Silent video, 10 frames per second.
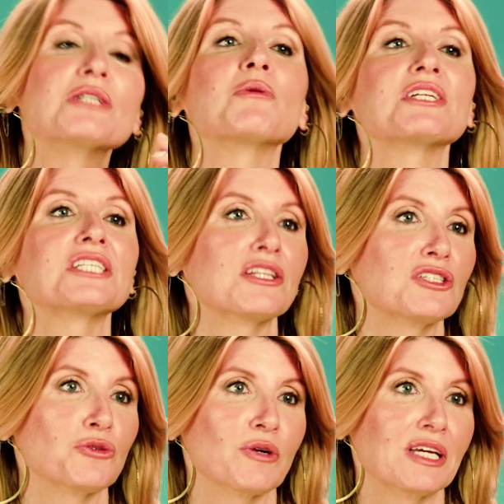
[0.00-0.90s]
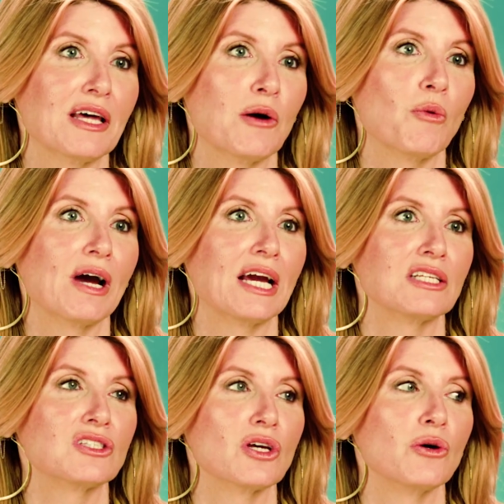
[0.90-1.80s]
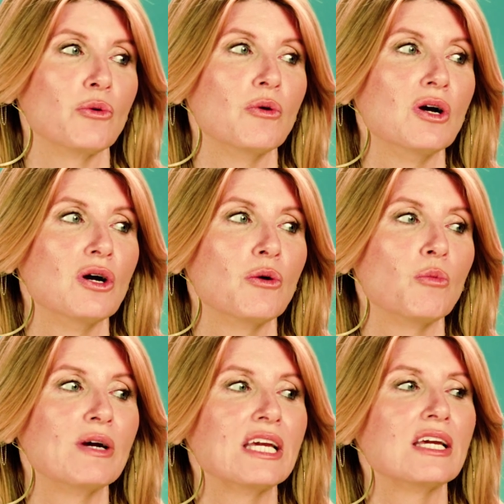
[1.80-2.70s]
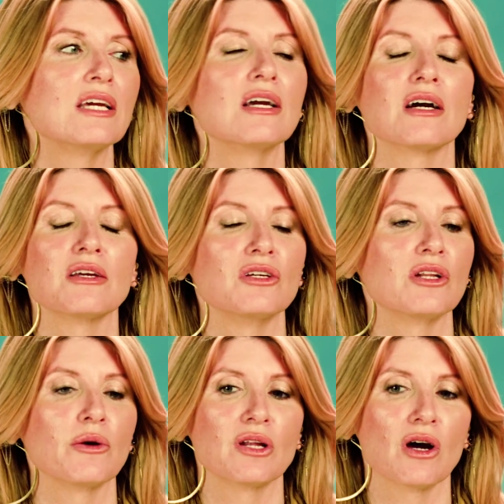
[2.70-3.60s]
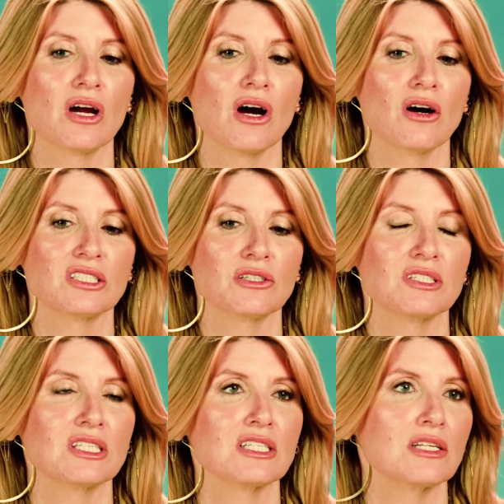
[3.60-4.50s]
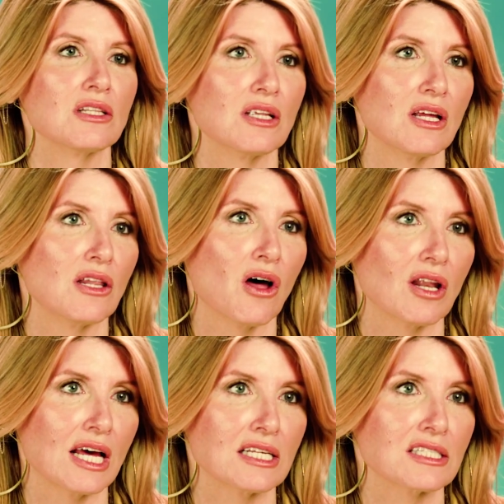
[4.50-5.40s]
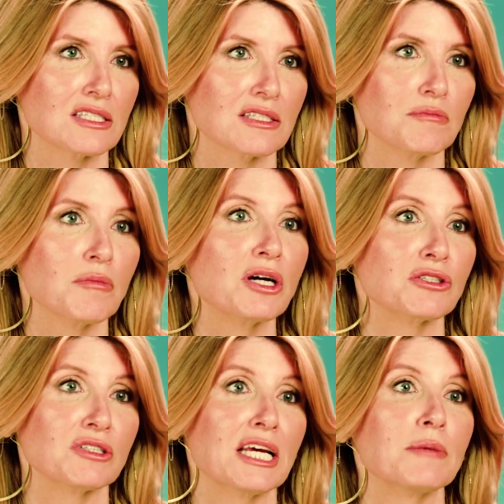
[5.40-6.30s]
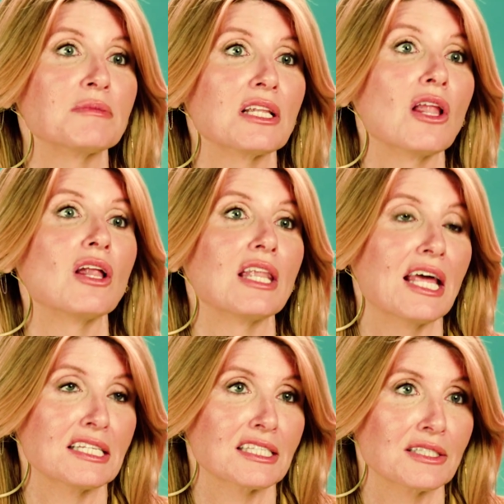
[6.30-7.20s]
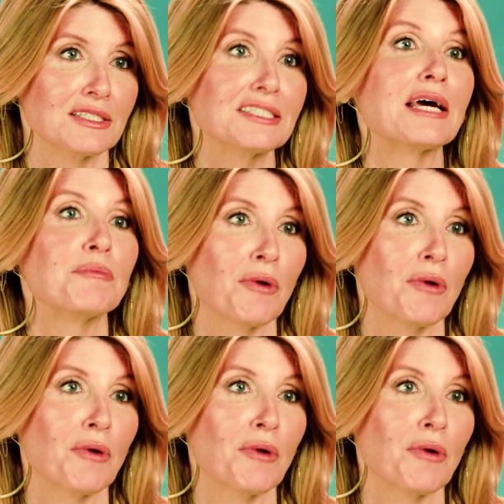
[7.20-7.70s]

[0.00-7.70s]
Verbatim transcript: didn't want to tell the story in that way. So we, you know, in our, our series has a, a lot less murder attempts, a lot less dead